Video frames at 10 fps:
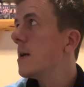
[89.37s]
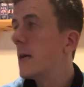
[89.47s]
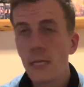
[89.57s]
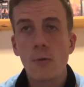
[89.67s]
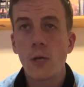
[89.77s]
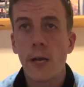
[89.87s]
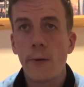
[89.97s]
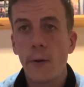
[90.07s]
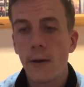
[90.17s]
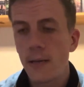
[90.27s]
Until
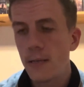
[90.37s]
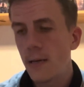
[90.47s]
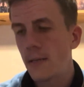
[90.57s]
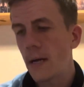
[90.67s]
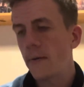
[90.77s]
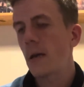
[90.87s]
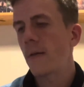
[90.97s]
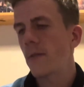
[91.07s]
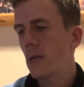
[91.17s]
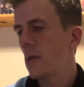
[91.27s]
January, and then Darren
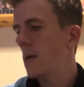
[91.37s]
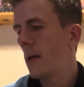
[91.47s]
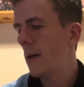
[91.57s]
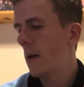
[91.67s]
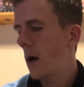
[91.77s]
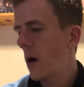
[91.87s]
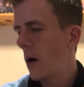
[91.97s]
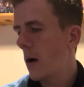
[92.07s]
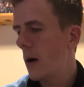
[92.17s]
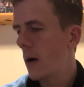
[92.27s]
gives her a
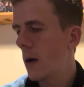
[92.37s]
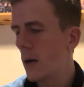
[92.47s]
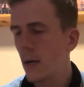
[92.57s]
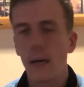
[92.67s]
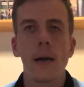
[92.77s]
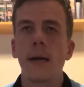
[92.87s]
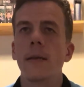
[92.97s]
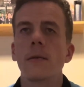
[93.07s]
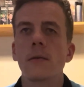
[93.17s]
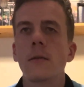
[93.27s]
hug, and
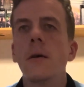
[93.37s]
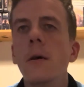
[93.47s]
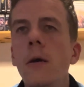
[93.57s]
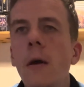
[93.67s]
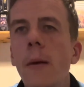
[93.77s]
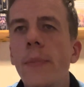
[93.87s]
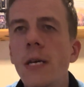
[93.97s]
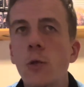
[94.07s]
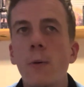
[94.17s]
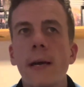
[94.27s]
it's a bit
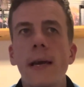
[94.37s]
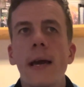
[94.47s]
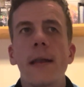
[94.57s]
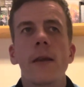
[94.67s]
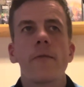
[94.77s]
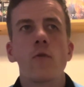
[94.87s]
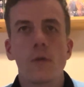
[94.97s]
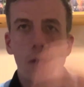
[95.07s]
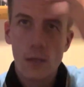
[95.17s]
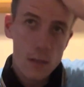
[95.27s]
sweet. And then, of
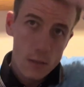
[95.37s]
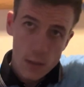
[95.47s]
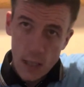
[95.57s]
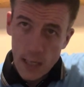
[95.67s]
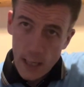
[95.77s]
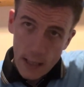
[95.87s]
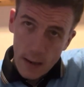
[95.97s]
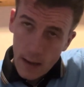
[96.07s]
course, JJ,